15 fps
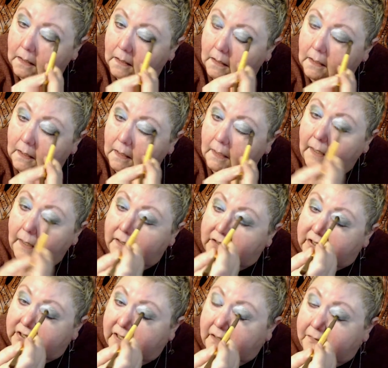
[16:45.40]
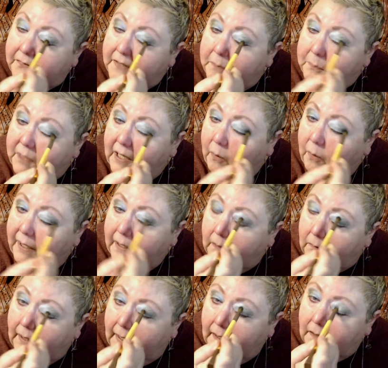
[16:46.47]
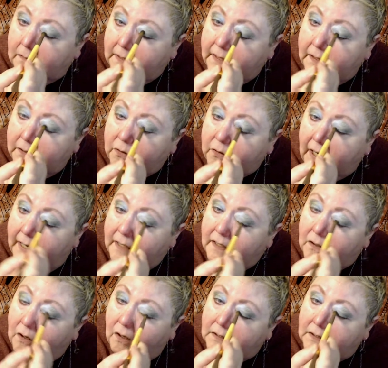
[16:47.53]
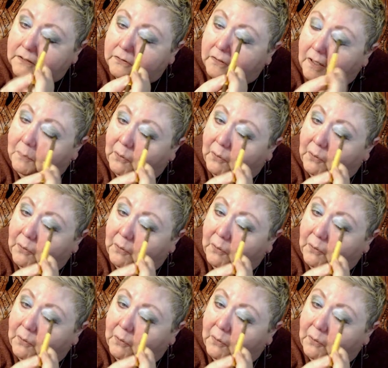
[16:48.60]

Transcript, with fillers: instead of tiptoeing around and trying to cause trouble.